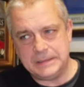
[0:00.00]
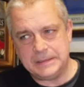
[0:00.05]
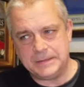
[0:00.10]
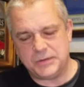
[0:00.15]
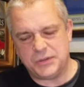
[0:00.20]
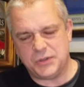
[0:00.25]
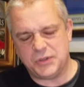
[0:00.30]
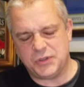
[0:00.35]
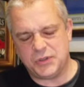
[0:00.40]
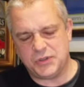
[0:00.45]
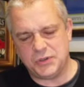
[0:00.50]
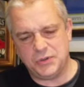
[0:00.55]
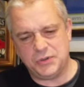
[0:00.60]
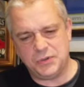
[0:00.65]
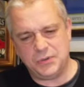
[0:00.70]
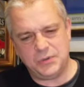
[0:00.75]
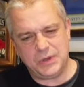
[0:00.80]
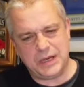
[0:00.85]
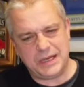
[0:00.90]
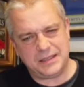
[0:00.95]

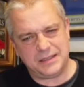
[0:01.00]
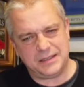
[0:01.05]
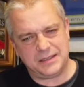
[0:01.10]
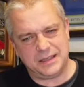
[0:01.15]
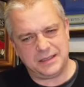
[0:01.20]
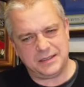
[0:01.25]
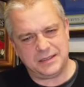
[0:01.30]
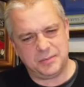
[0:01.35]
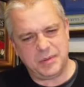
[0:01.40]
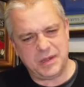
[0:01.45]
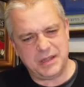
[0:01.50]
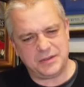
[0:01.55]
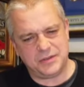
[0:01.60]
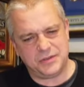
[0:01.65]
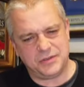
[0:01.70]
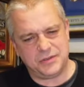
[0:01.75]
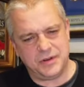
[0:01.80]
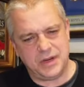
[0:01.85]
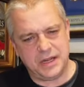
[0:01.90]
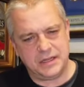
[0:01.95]
So it's a bit
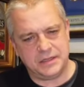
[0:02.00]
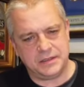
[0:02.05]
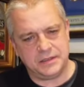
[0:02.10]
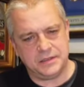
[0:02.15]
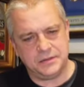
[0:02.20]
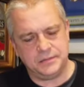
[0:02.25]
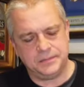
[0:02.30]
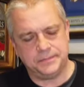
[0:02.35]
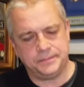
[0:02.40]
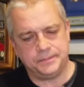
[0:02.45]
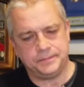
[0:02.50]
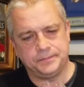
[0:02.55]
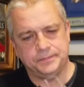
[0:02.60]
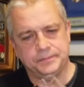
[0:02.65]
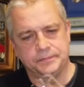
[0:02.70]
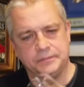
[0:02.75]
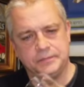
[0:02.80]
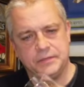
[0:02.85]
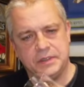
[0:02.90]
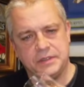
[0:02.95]
strange, you know,
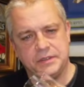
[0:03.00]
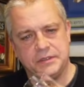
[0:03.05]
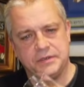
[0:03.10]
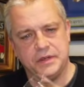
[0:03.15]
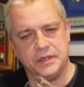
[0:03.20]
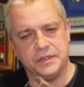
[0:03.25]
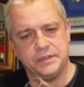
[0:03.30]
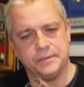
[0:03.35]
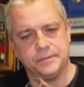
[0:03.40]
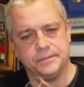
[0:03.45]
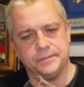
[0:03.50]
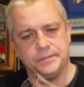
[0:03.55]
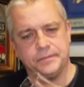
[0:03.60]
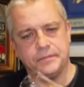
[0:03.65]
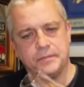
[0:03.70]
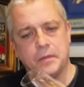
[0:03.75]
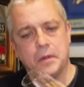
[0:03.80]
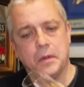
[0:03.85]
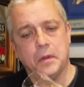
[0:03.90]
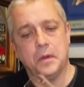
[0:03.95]
a bit strange.
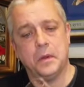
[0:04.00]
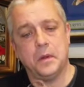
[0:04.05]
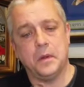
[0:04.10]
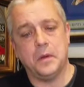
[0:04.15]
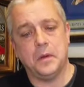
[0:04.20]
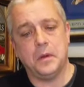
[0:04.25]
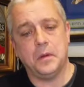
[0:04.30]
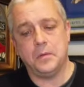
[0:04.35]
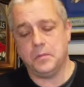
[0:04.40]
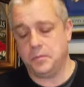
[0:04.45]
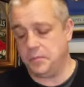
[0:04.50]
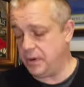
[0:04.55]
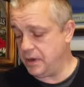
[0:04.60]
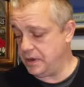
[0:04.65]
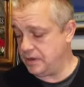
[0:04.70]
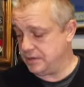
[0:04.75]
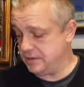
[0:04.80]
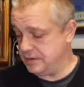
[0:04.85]
But